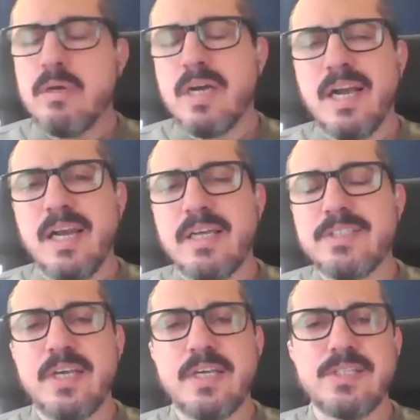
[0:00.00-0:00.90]
A
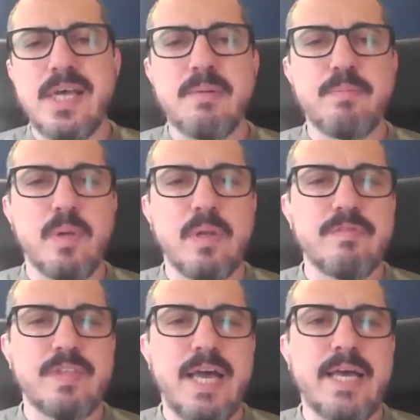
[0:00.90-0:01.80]
classic example
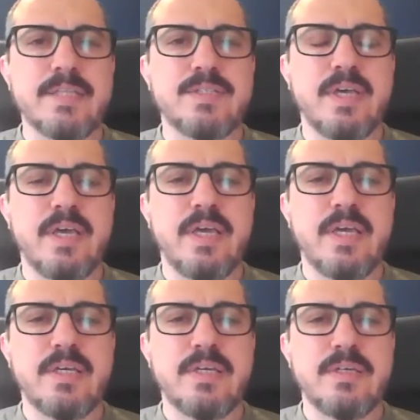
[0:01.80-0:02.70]
of that
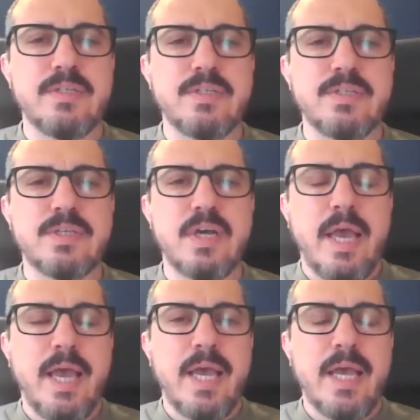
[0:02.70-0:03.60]
is
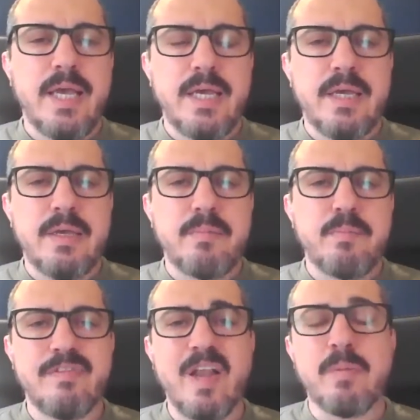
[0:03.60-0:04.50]
a
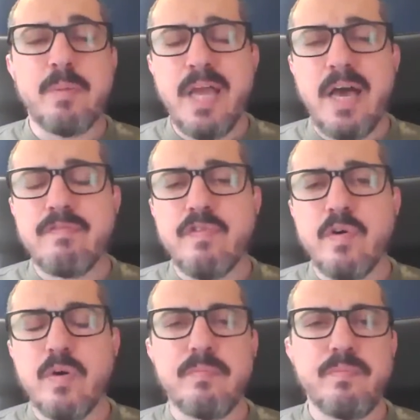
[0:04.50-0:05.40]
development
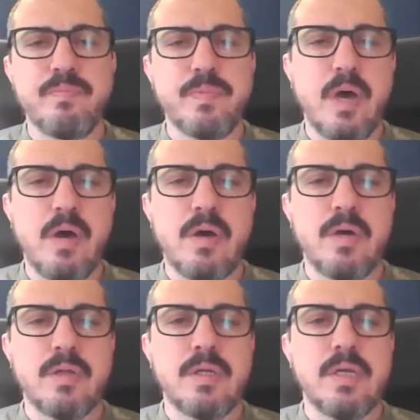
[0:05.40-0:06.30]
platform
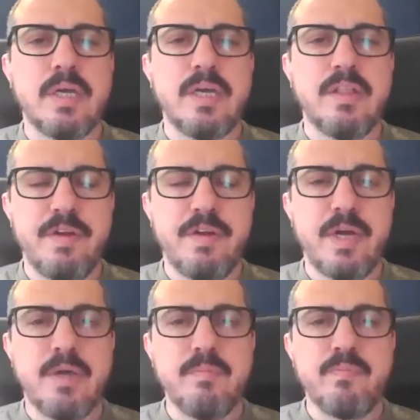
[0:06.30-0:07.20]
on
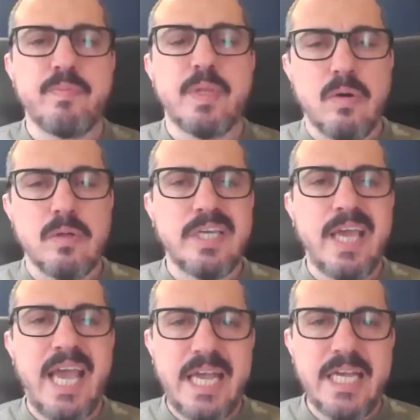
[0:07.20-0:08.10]
Ethereum called
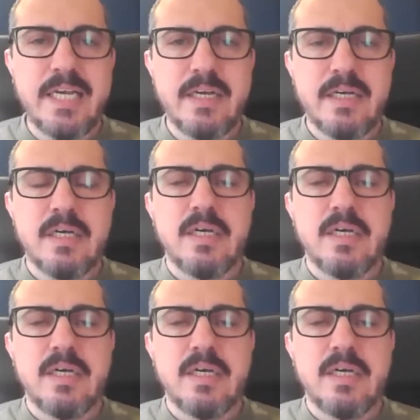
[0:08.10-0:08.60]
Cake,